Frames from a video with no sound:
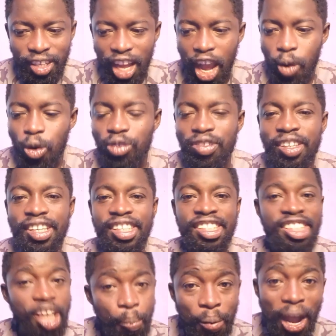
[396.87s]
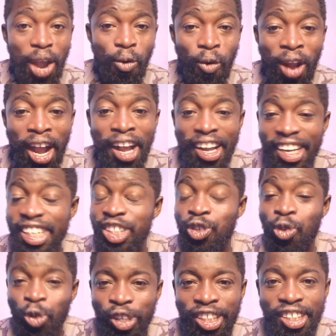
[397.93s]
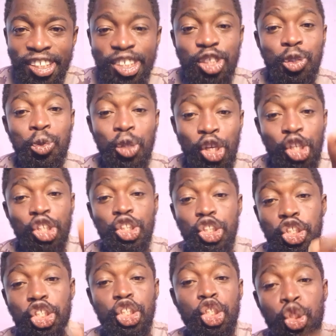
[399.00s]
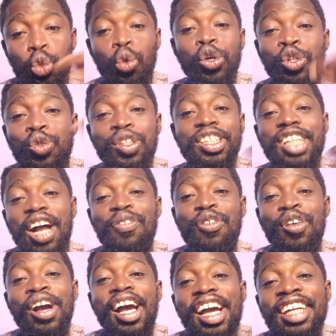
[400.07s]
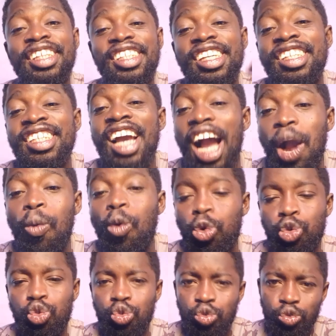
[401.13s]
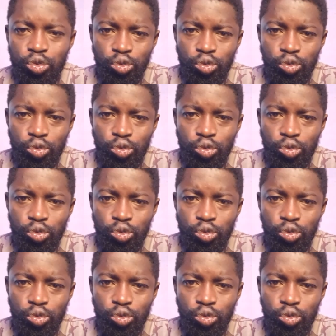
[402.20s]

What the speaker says: award ni kasi pa wa ai so koje she's going to travel and take the awards.